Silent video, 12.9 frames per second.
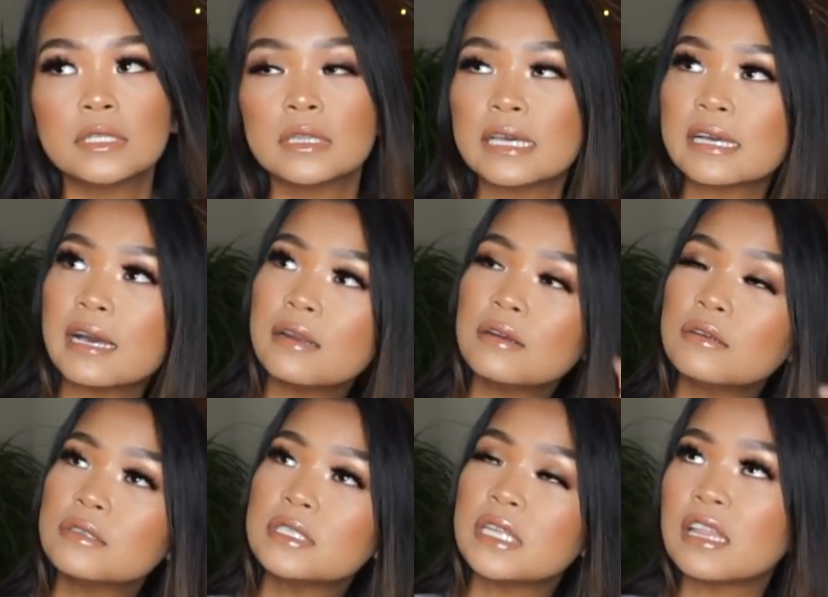like, I don't
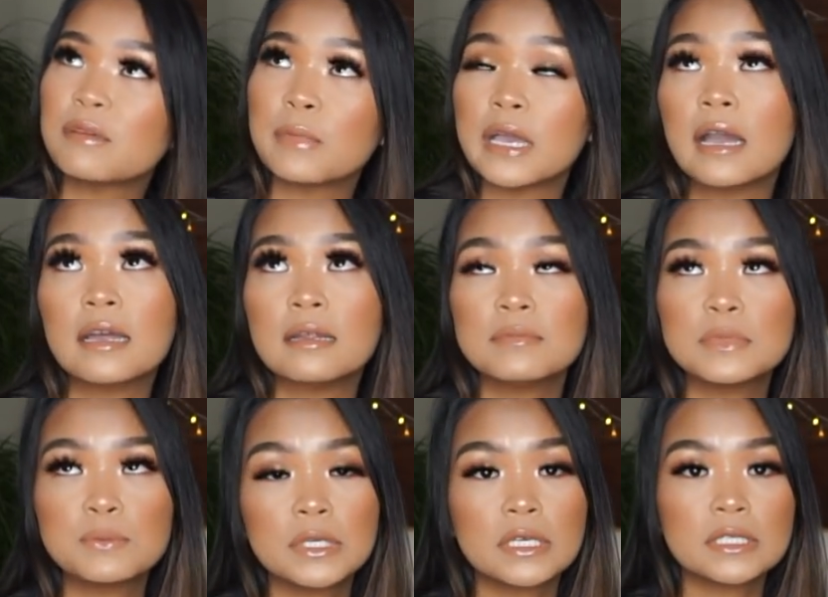know, selling my
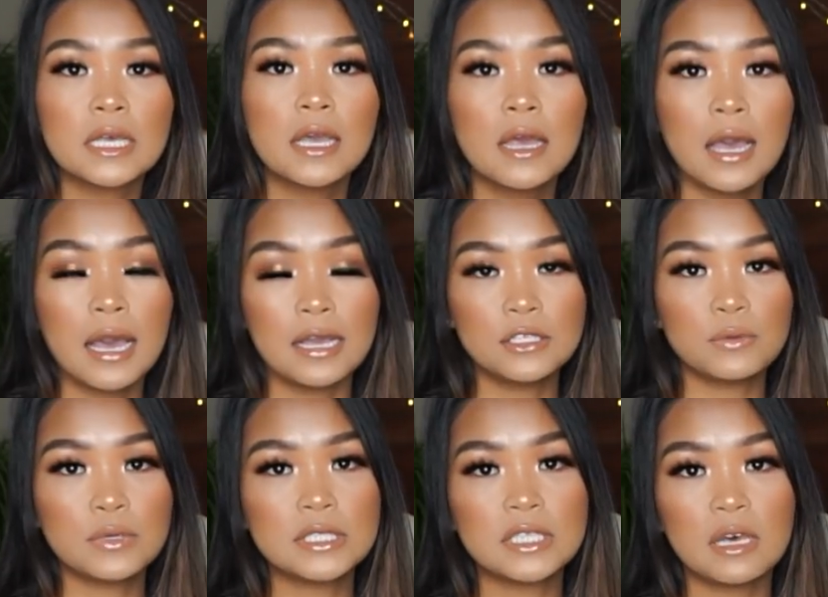items, because I do
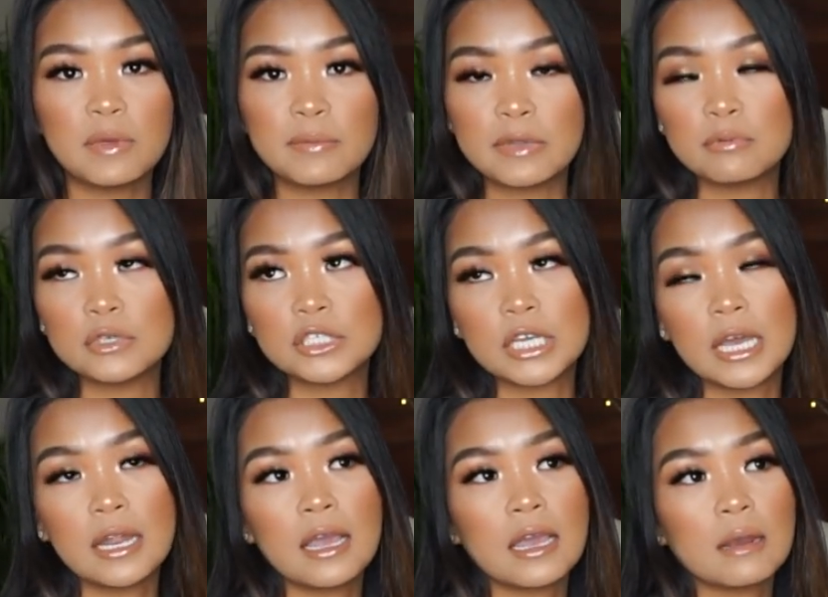want to sell my mini
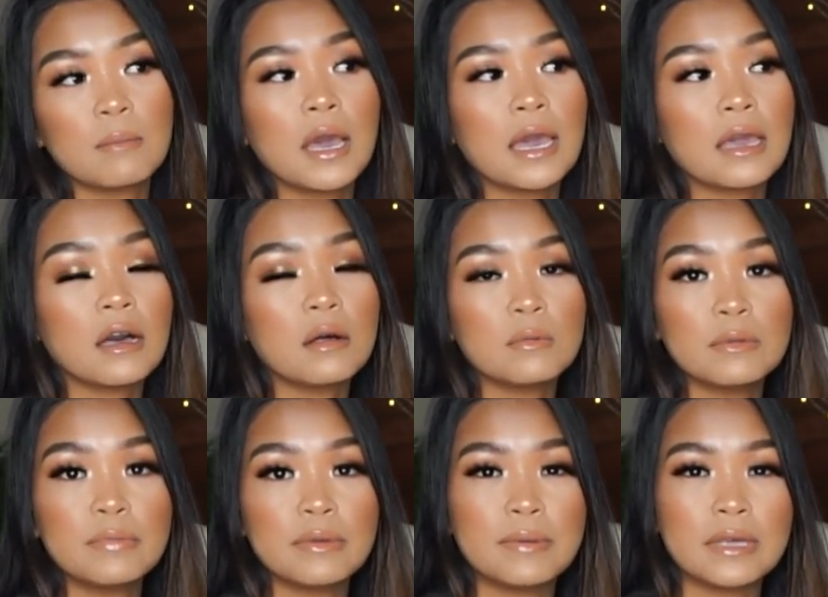pochette and my Alma
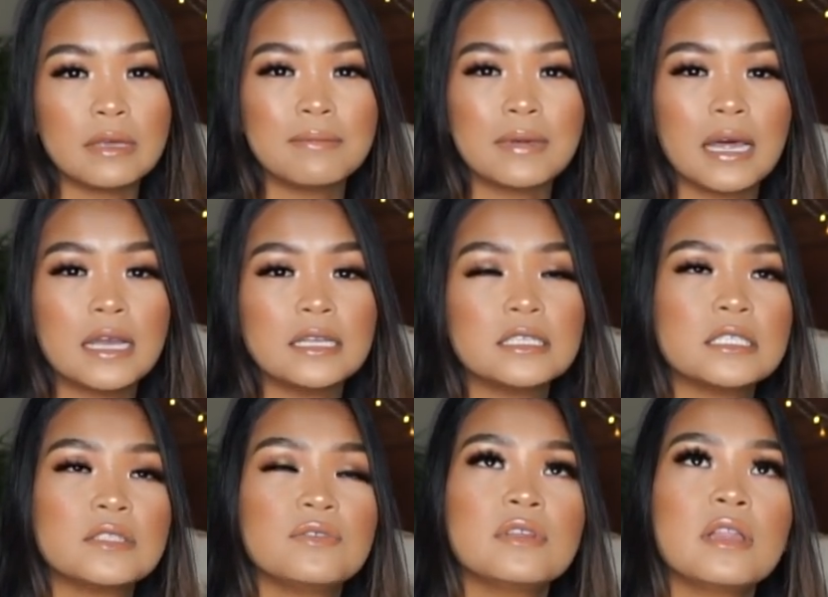BB, but I
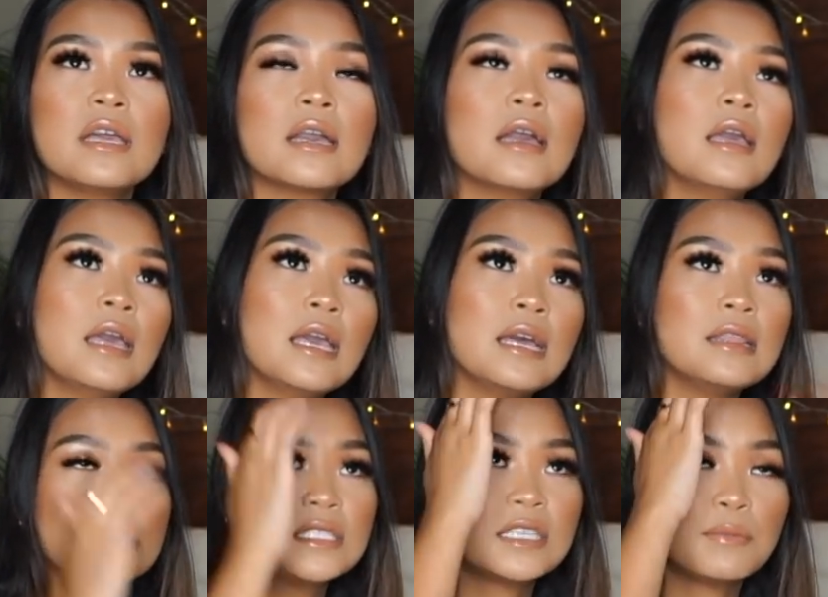just feel like in
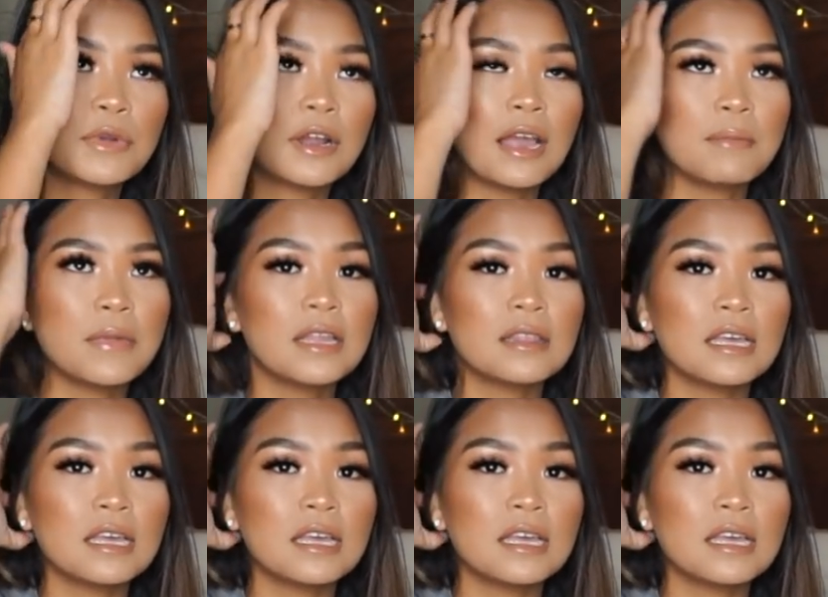the summer I might